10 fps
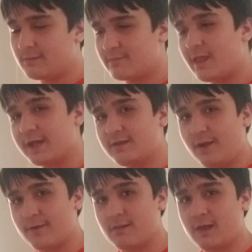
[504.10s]
like
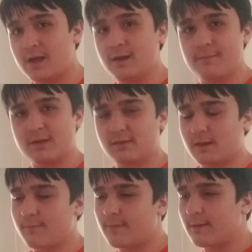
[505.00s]
Terry a lot, and I'm mixing
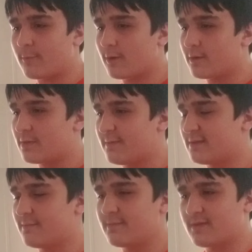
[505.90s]
up my words with
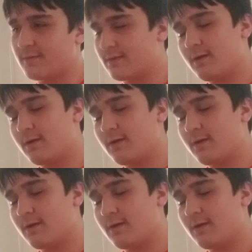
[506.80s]
him, so it's